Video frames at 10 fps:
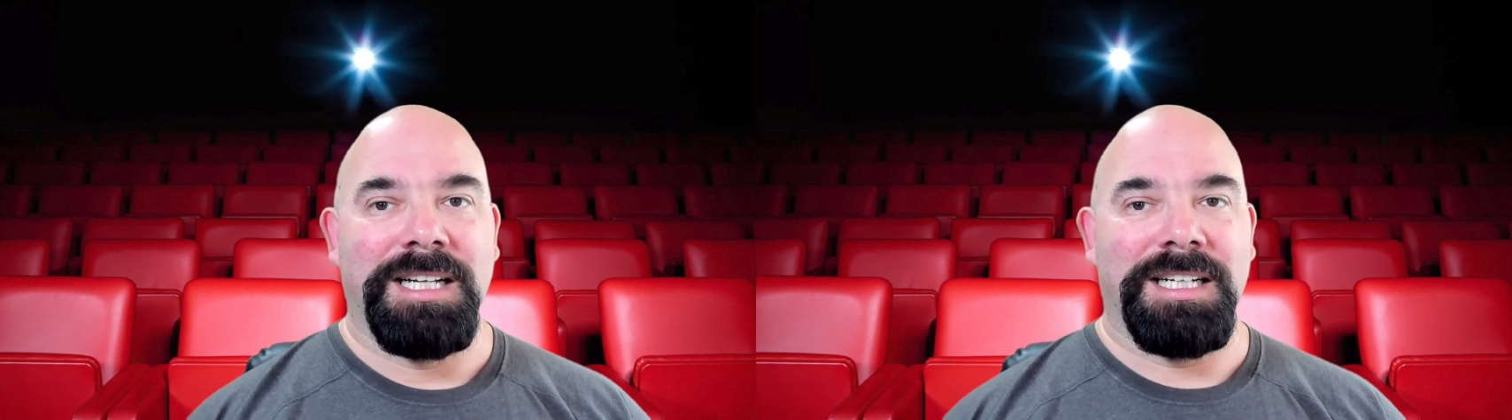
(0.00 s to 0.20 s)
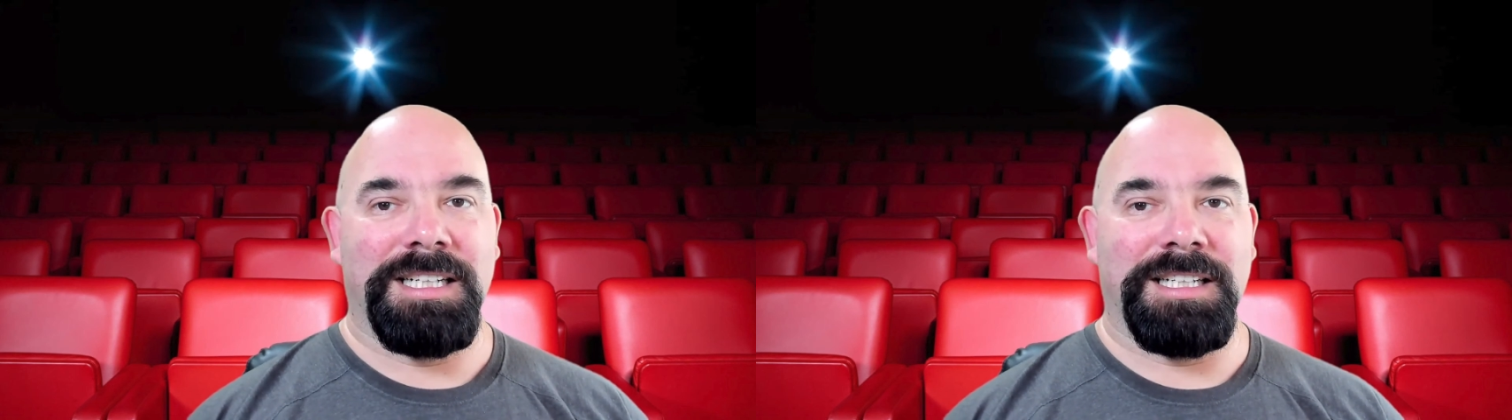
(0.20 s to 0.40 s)

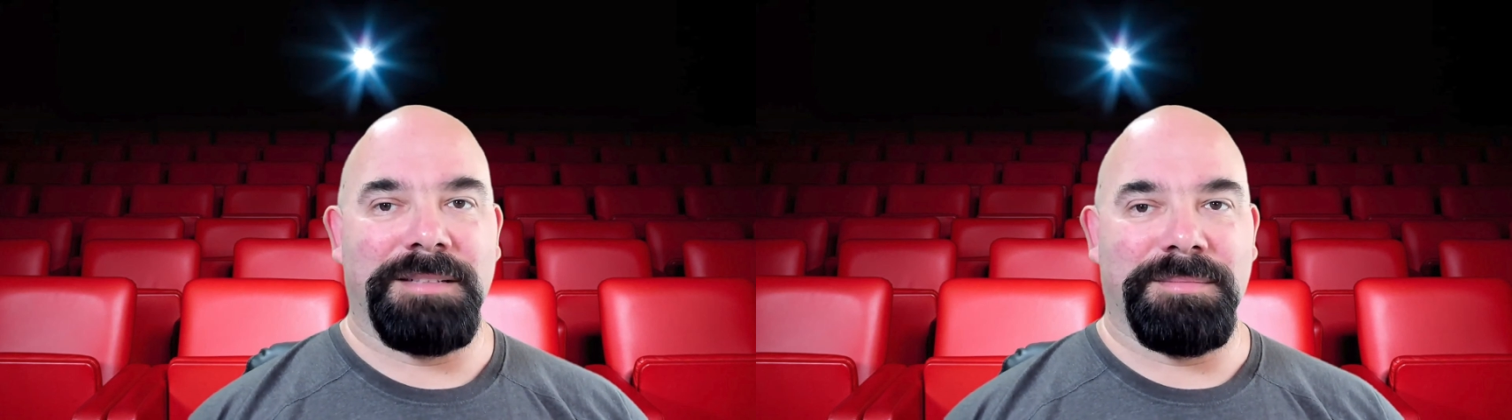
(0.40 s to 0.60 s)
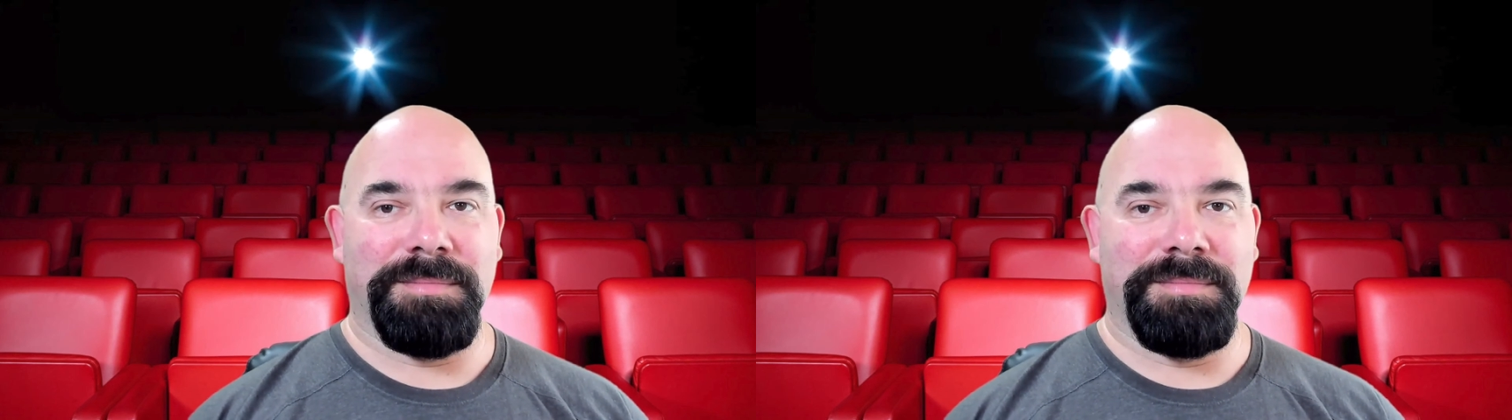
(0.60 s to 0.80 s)

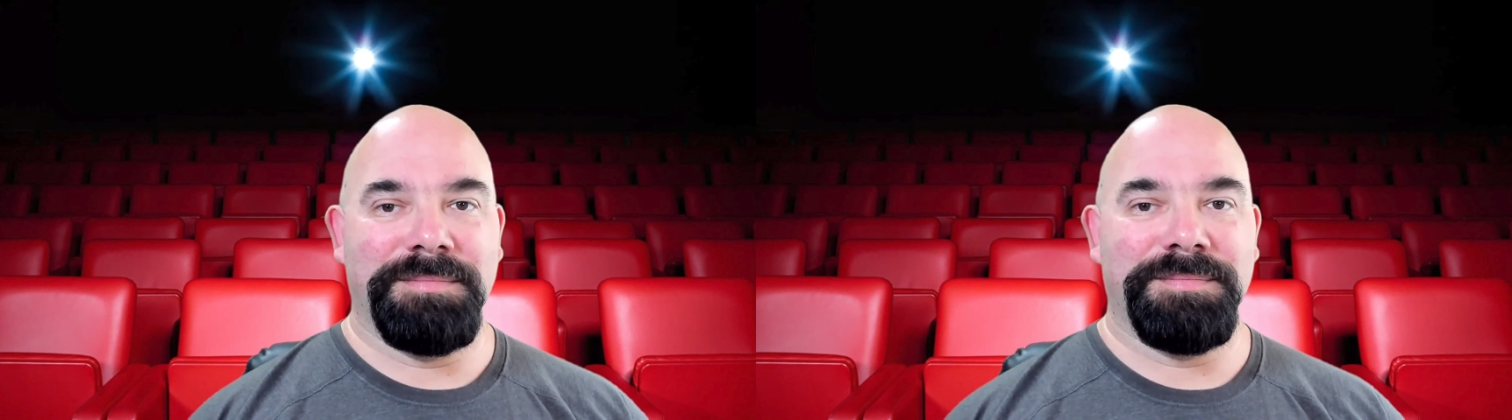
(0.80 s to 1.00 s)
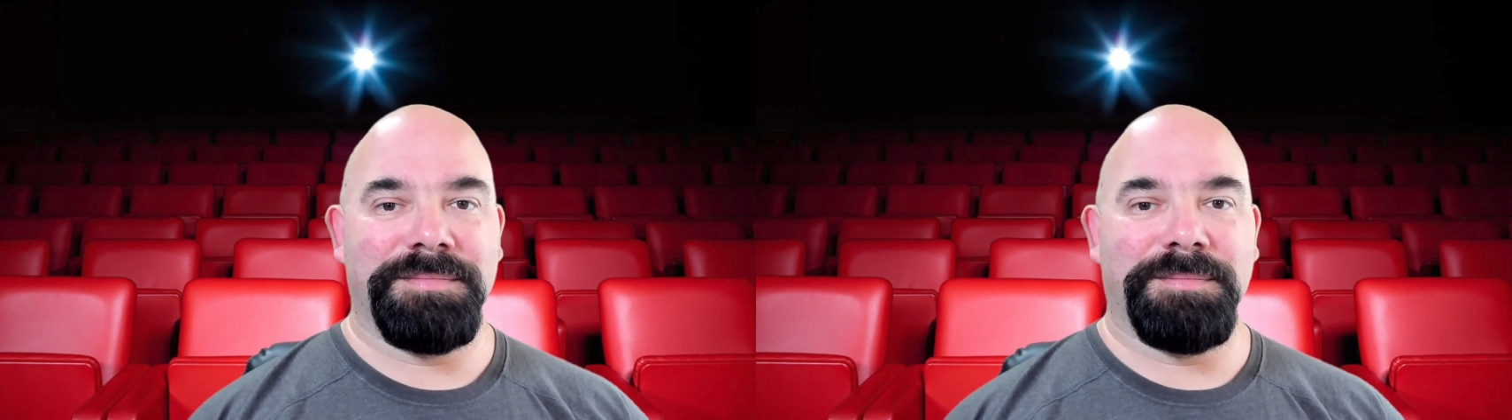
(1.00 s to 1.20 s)

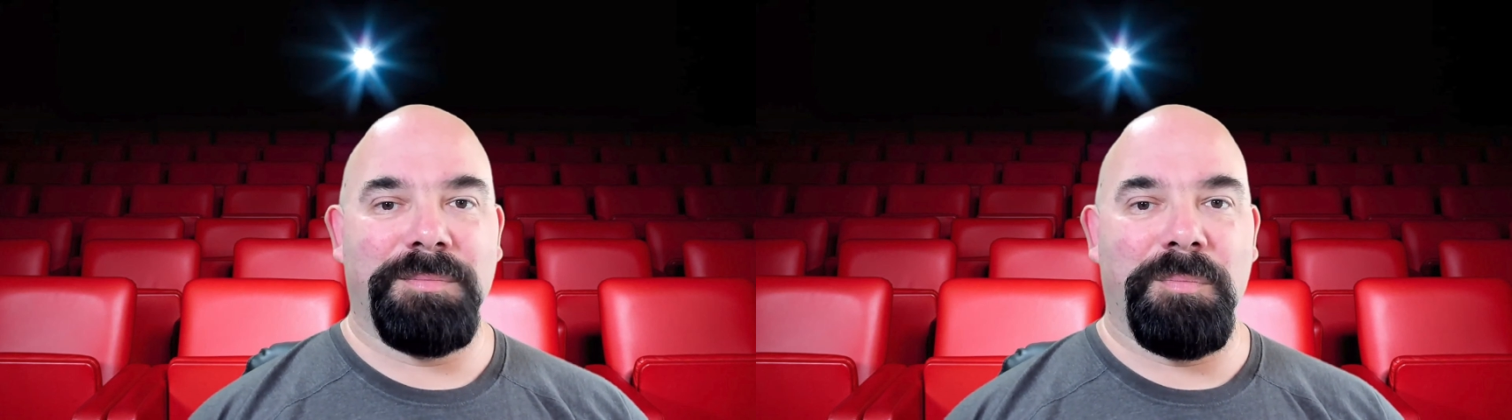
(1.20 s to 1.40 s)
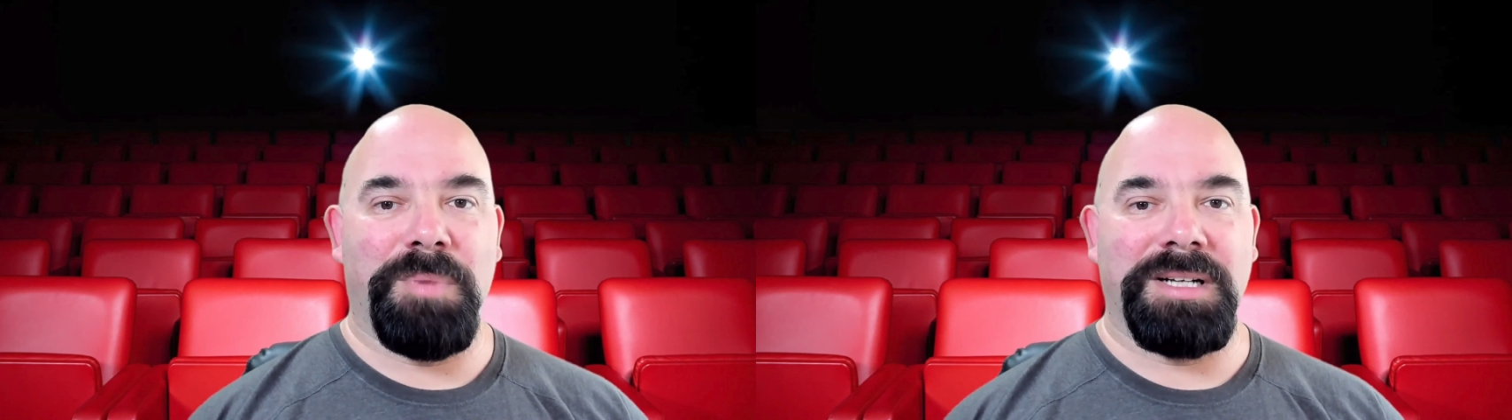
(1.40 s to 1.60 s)

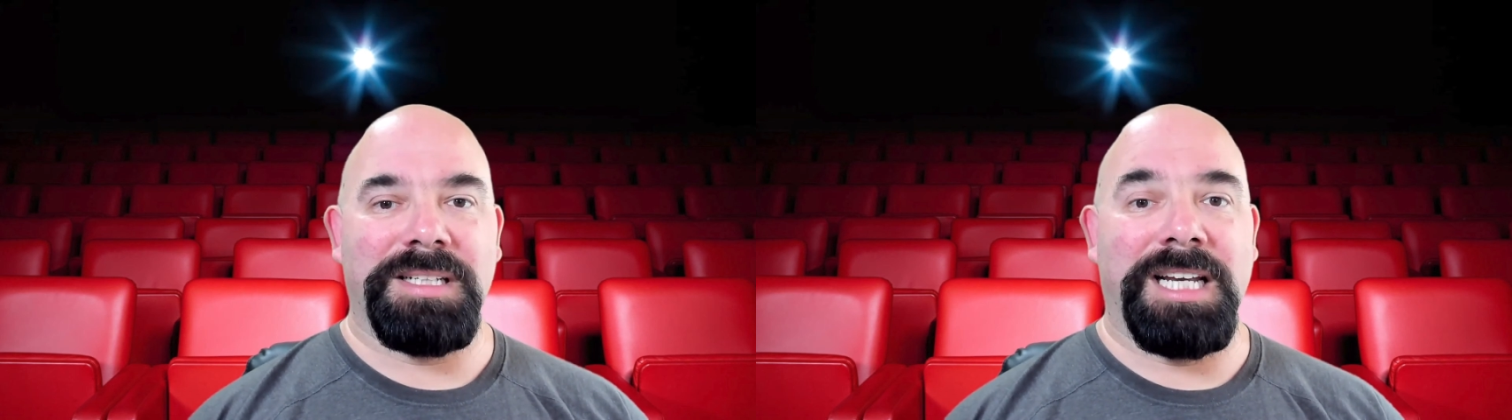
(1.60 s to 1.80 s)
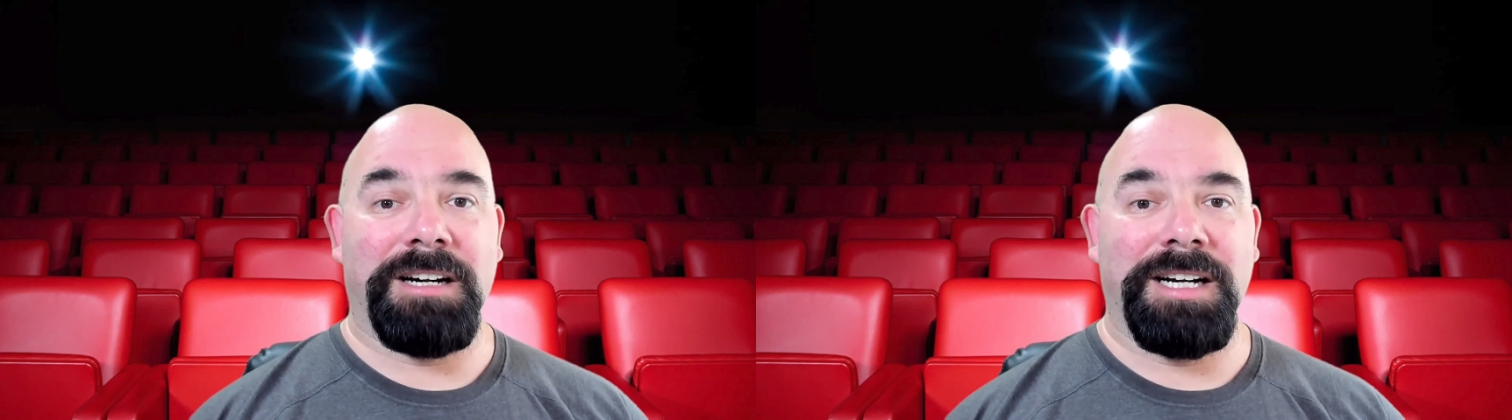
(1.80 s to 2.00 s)

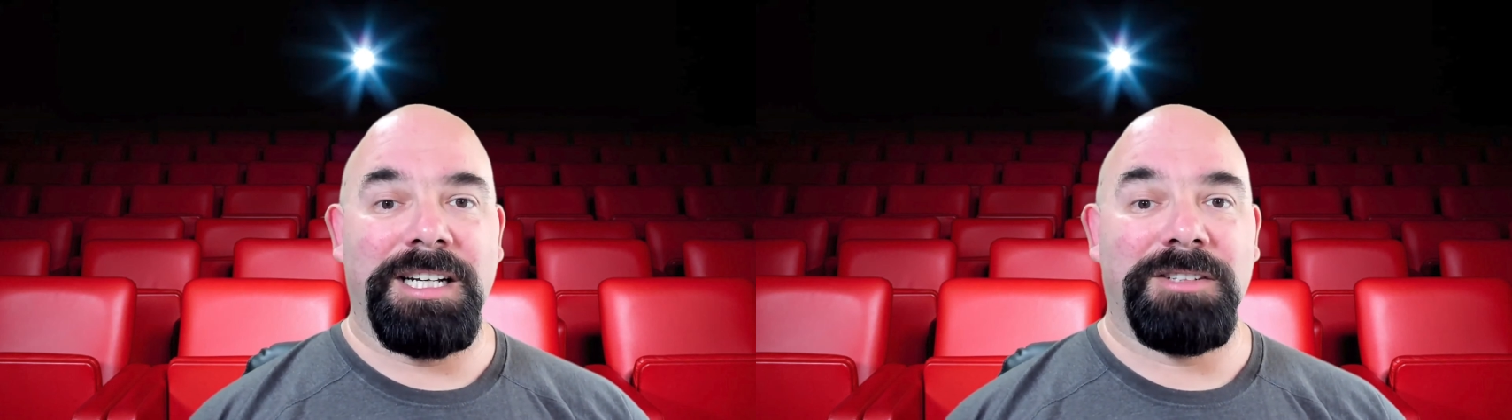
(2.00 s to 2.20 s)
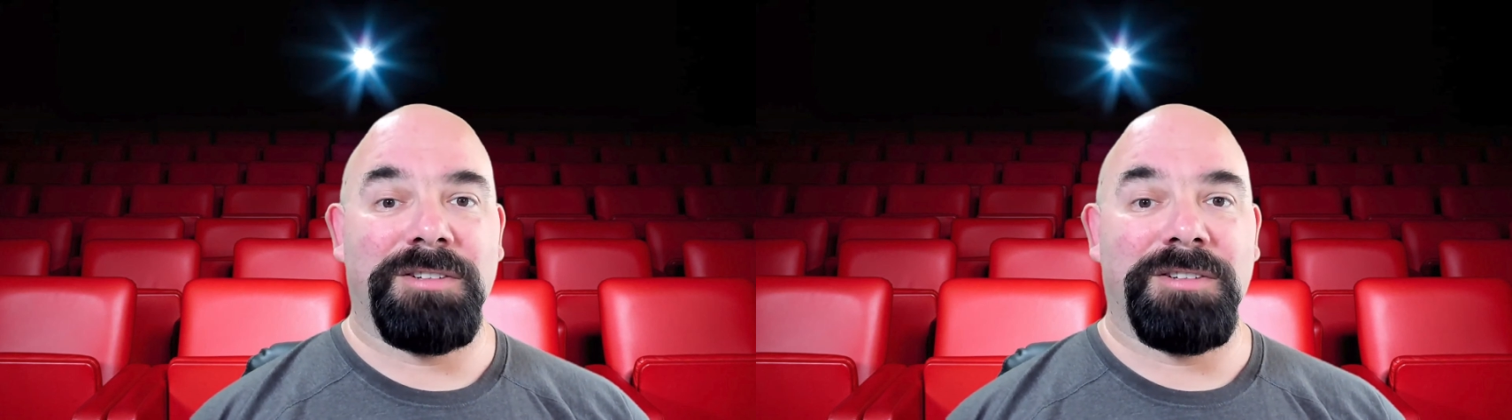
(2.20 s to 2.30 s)
But Carrie